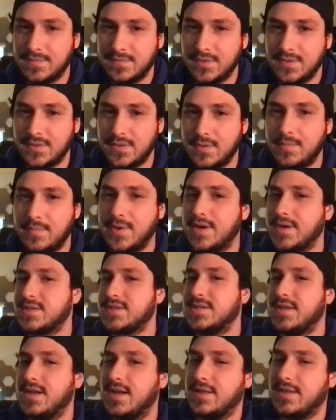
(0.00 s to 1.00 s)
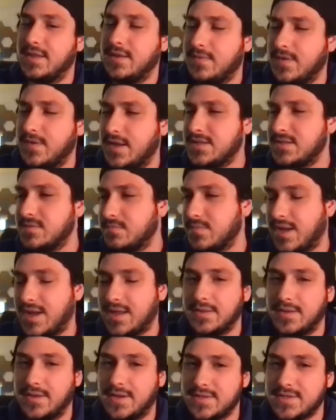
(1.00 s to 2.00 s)
The Bucks, yeah, they've had some
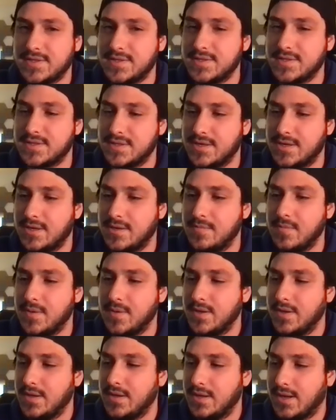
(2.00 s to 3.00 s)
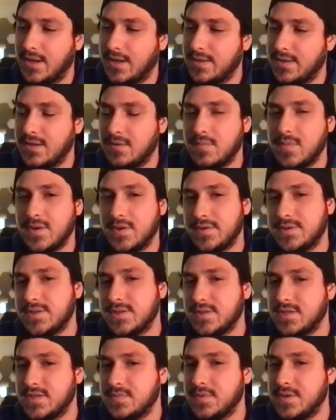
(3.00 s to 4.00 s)
bad losses. I think
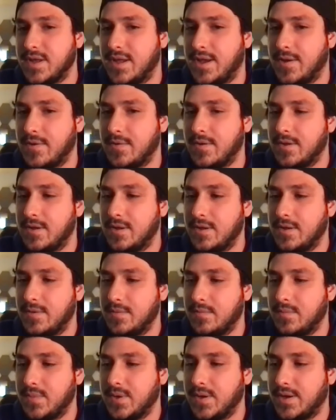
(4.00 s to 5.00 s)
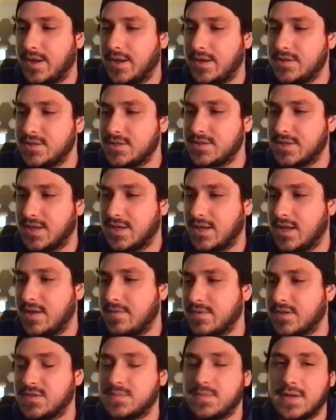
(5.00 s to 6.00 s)
Middleton has been out, but I kind
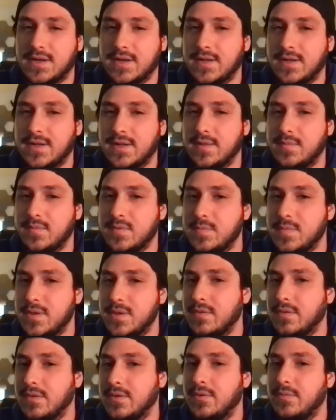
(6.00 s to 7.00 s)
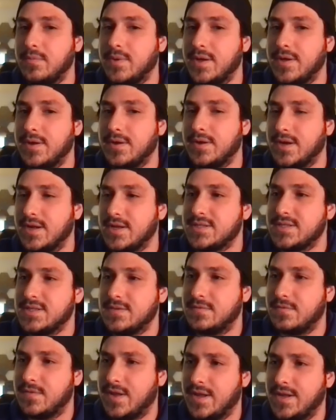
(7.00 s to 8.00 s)
of expected them to be a little better. And I see
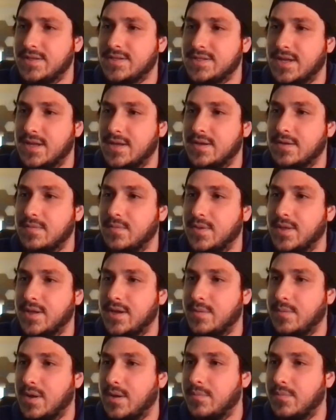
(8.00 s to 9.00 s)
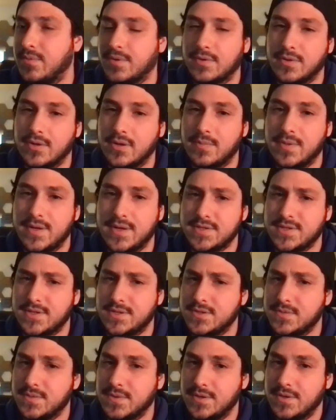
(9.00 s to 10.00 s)
fans kind of complaining about Brook Lopez on
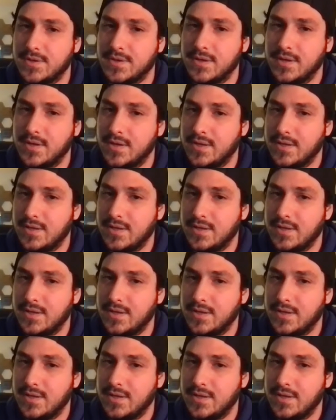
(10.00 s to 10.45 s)
Twitter.